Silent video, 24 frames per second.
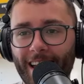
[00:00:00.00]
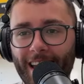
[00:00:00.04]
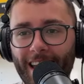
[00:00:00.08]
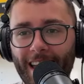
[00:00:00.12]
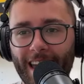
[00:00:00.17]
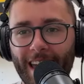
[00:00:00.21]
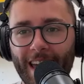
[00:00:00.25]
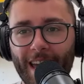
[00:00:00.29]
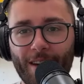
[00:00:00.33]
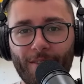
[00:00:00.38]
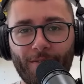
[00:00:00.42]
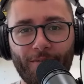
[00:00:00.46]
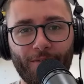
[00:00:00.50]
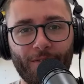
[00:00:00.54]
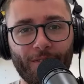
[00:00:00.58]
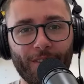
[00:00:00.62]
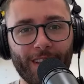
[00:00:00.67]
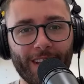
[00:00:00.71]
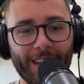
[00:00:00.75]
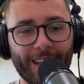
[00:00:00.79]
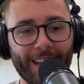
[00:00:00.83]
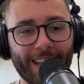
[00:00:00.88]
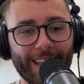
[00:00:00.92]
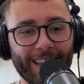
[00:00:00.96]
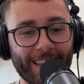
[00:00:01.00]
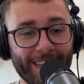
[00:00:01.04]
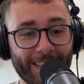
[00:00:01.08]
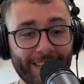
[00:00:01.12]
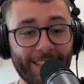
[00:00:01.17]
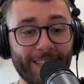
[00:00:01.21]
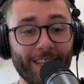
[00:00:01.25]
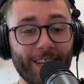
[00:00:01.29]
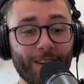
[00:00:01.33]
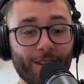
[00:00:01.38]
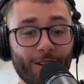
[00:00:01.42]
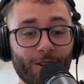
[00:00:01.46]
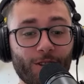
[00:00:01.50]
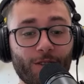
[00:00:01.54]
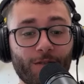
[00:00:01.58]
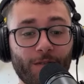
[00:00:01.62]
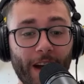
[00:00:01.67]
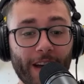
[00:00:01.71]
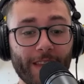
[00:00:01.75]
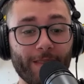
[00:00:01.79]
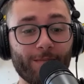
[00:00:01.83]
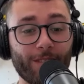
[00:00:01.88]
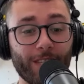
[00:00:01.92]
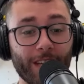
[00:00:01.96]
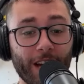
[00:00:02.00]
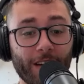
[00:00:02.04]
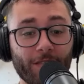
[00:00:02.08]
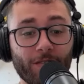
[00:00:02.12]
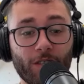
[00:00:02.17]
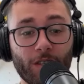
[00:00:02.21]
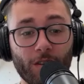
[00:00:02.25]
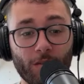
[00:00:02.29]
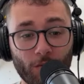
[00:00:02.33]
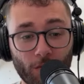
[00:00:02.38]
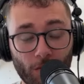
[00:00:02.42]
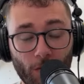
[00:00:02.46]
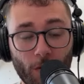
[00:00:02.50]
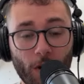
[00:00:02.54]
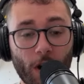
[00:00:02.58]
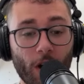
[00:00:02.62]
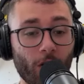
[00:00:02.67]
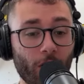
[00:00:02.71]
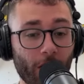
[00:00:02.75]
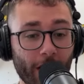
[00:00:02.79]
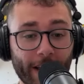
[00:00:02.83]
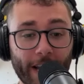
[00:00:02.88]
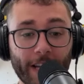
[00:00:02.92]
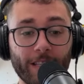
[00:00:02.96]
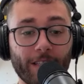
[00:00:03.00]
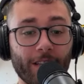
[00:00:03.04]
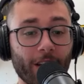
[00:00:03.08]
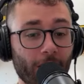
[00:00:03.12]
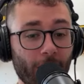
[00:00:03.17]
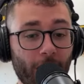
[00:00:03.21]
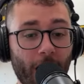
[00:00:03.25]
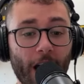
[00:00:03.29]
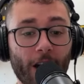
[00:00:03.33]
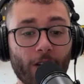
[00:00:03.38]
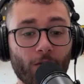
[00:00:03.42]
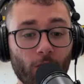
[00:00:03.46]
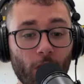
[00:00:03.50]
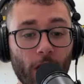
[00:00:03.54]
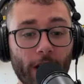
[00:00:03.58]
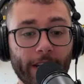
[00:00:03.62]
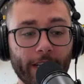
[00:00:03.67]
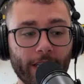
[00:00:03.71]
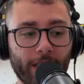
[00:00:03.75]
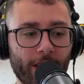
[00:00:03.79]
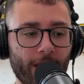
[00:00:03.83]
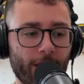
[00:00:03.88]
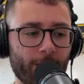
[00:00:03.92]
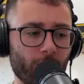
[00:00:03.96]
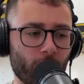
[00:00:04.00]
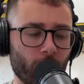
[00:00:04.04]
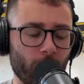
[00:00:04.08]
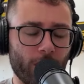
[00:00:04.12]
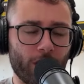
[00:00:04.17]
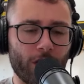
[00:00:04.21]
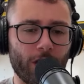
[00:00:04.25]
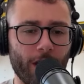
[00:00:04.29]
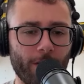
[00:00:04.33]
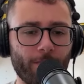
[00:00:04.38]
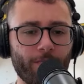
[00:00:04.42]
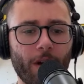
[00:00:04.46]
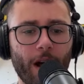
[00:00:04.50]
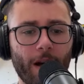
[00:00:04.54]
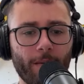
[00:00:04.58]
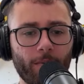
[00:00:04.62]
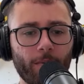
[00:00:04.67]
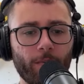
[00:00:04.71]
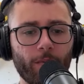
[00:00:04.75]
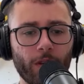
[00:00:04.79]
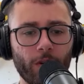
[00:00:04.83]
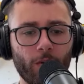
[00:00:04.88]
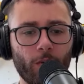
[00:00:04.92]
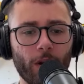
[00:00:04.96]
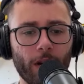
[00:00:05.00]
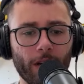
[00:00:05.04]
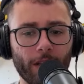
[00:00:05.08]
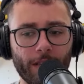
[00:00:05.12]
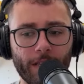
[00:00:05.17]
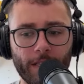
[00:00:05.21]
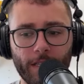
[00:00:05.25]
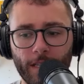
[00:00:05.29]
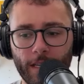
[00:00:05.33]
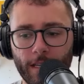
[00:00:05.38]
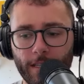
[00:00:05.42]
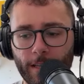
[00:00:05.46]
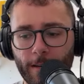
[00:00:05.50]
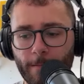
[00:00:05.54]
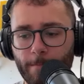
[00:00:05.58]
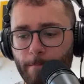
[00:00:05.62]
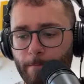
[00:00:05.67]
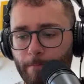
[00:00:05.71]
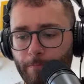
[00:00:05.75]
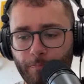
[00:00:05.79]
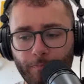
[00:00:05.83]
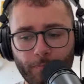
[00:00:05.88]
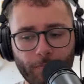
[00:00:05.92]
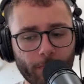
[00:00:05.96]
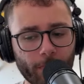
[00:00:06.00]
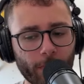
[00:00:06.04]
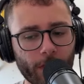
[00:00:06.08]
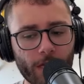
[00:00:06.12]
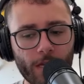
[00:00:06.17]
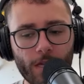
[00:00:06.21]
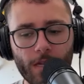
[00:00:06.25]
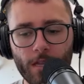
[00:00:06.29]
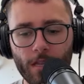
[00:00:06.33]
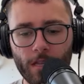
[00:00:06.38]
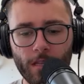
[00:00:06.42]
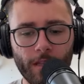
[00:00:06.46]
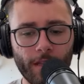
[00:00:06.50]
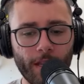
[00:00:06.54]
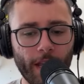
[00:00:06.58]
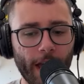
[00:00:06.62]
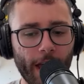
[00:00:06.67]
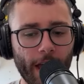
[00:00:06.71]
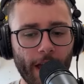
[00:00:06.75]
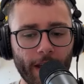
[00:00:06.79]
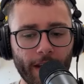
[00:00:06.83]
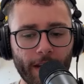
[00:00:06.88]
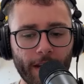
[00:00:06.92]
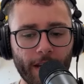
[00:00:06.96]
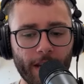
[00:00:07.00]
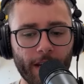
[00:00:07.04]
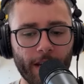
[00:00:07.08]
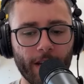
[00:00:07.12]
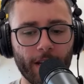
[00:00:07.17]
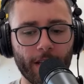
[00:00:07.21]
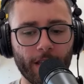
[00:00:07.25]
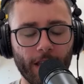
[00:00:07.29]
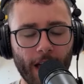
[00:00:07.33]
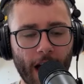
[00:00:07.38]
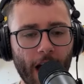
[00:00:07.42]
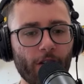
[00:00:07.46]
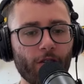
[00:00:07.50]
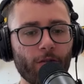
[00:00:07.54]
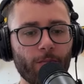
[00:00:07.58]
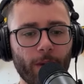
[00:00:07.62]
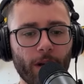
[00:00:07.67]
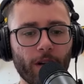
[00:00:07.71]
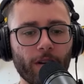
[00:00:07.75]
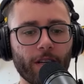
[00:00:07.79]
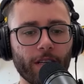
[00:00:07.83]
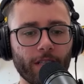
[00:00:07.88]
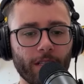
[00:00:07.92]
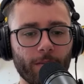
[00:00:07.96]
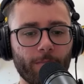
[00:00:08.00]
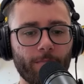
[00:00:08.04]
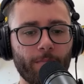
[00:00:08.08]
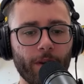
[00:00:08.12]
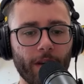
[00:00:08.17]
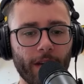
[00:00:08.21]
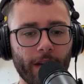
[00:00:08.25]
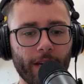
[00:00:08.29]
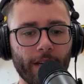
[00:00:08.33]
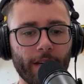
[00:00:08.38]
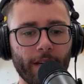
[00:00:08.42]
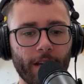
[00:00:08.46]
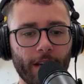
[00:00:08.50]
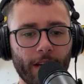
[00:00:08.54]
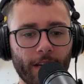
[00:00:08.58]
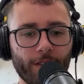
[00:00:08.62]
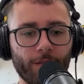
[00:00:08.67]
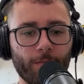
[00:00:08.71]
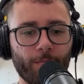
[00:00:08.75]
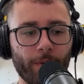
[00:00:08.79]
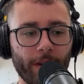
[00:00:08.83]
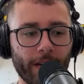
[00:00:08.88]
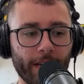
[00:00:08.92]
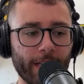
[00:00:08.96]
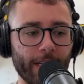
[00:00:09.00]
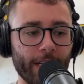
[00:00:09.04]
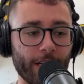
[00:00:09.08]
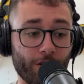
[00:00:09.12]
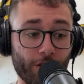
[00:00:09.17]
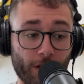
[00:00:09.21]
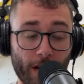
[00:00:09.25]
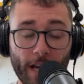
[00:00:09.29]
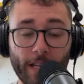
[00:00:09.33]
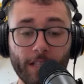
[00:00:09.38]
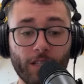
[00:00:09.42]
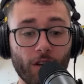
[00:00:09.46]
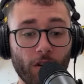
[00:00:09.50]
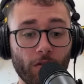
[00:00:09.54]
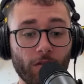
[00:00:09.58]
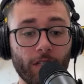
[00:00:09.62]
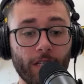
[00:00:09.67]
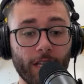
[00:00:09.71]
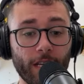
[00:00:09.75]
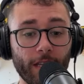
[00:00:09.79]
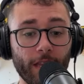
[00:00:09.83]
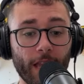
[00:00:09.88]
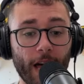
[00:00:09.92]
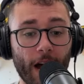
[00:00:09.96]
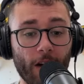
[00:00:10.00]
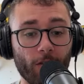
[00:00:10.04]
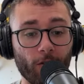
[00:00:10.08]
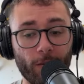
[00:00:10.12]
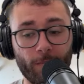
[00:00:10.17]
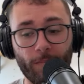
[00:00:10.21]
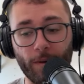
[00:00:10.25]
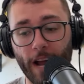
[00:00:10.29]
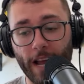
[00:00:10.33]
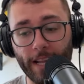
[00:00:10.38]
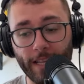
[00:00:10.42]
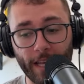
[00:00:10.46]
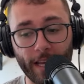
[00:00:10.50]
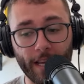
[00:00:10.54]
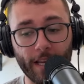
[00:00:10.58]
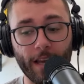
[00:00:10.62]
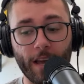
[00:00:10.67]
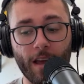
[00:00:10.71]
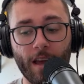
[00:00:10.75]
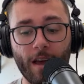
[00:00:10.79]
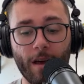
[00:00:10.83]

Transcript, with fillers: If the Steelers find themselves uh, against a lot of running teams, which they probably will this season, mm-hmm. then Loudermilk is a big is a big addition, and so is Dean Lowry. But I think